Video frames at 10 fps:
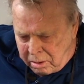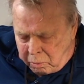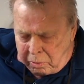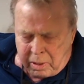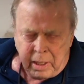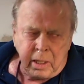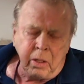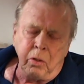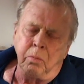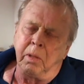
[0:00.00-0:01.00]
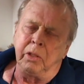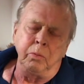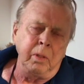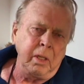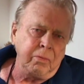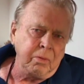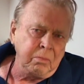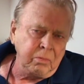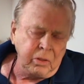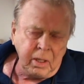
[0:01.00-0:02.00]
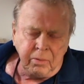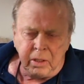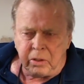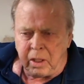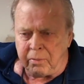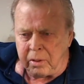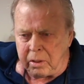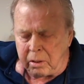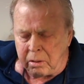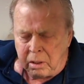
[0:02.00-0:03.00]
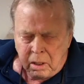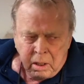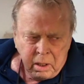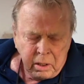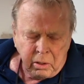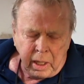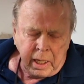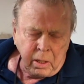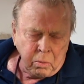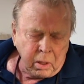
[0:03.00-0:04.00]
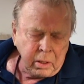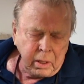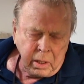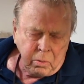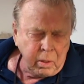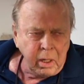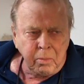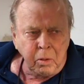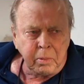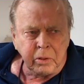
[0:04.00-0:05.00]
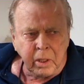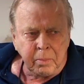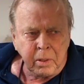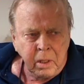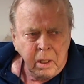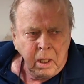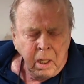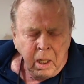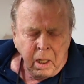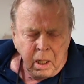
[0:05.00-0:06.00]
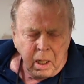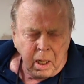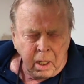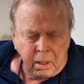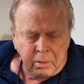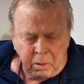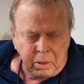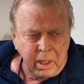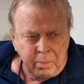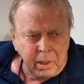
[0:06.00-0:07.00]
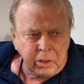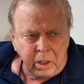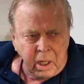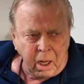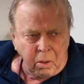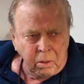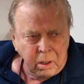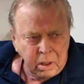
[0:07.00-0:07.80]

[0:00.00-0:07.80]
we really didn't do much with it from 77 till, till 81, till the aquarium opens up. Uh, there wasn't any place to go.